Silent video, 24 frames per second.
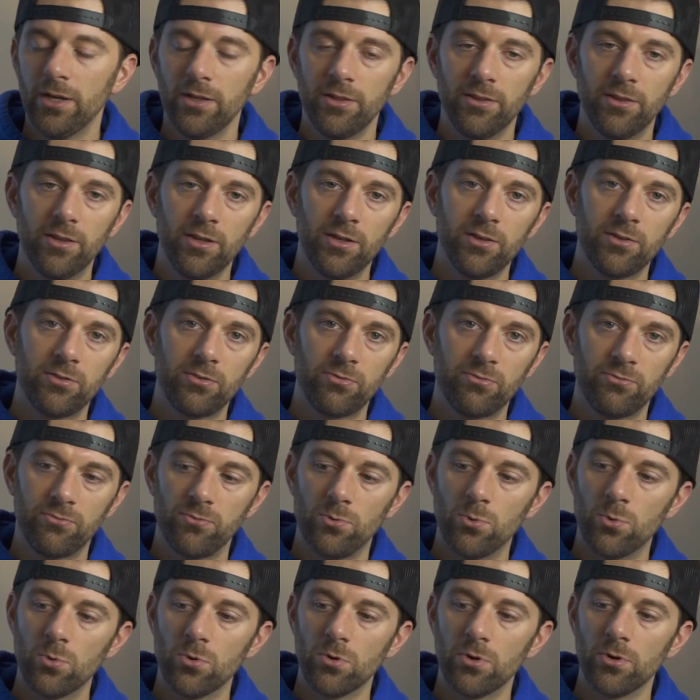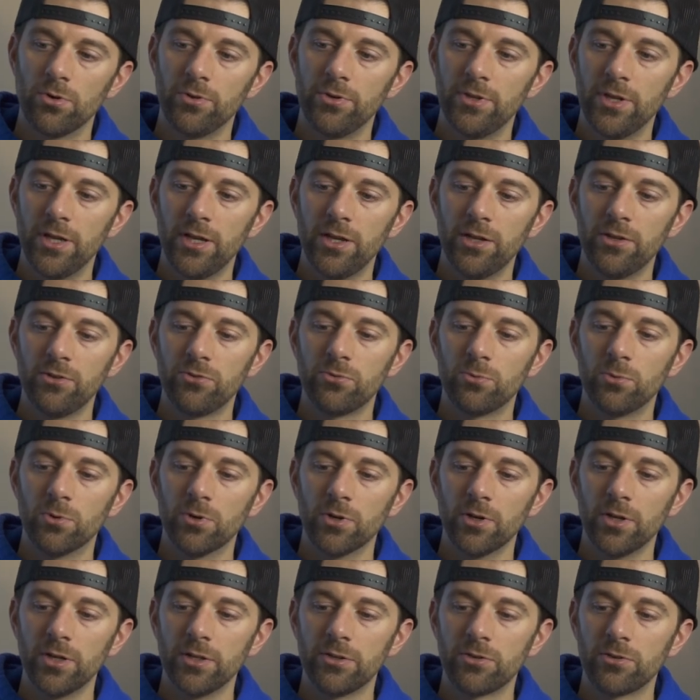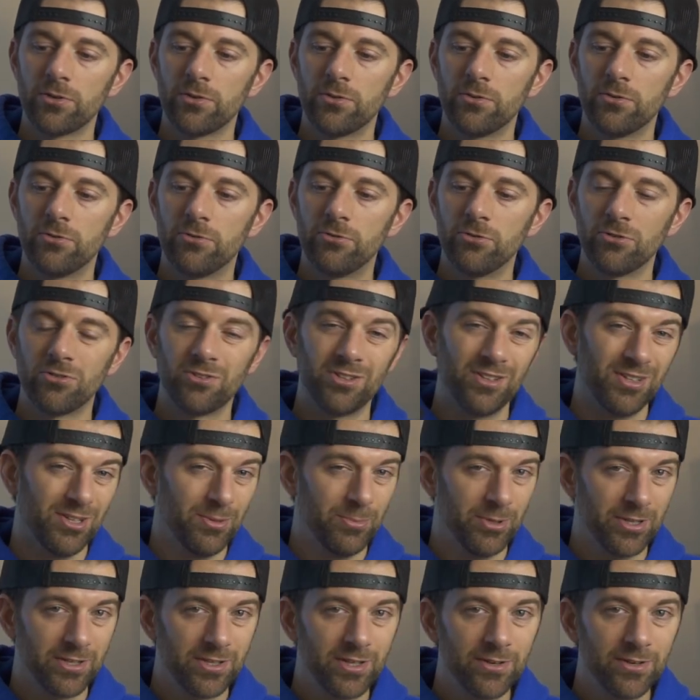This for days where it's just a little bit